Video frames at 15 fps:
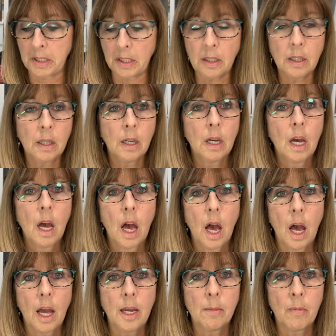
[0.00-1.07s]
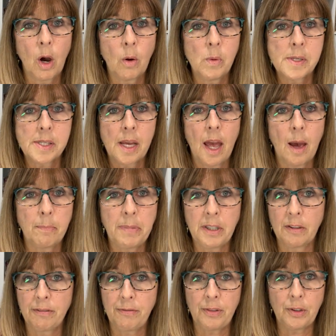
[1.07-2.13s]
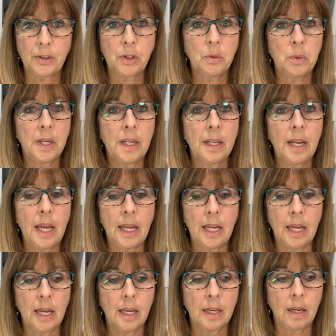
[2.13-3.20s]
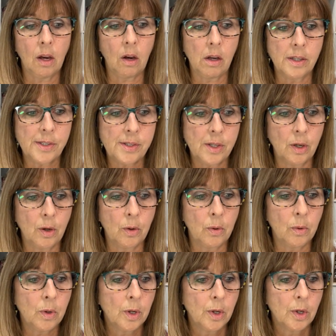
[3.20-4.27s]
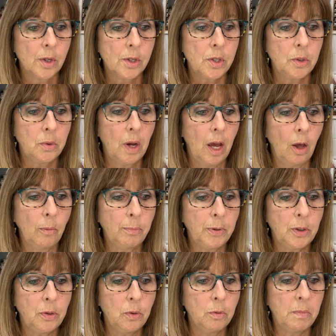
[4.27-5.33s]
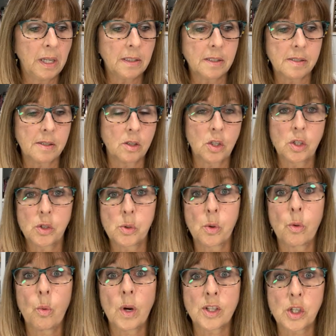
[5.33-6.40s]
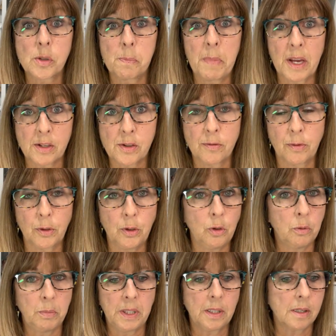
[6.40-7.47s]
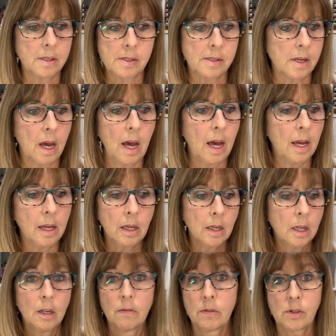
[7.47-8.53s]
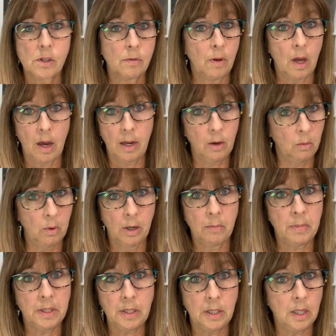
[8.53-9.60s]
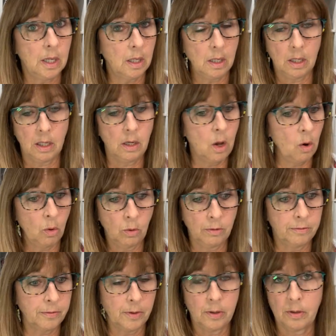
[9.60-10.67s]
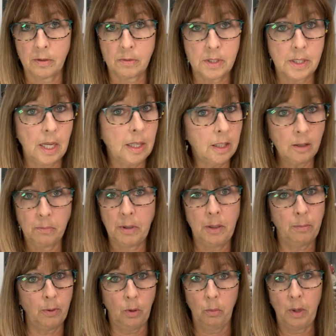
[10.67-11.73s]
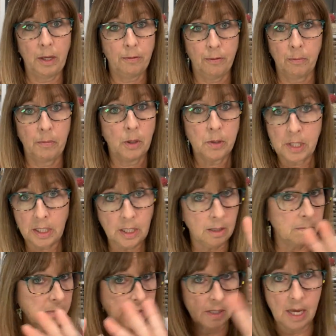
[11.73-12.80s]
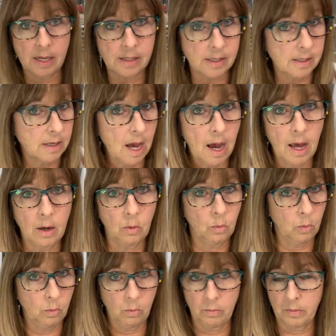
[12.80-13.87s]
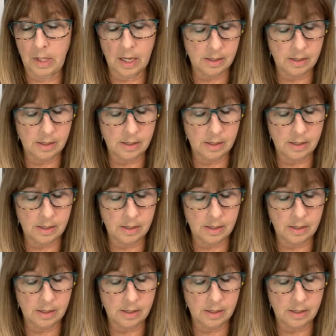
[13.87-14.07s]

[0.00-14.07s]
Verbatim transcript: me. I am always happy to fill you in and also to help you make decisions with what's best for you. Because I, first of all, I don't want to be known for taking people away from their teams. That's not who